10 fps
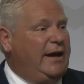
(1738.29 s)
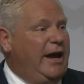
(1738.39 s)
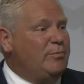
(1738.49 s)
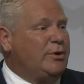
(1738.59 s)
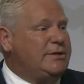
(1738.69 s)

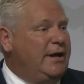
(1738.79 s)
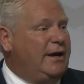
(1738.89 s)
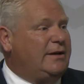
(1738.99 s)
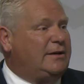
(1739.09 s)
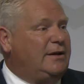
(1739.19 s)
and
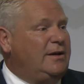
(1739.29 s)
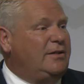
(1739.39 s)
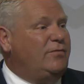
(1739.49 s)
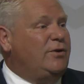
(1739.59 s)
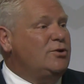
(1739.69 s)
protect
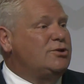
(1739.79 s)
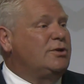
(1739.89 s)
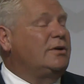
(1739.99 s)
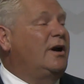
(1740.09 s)
the future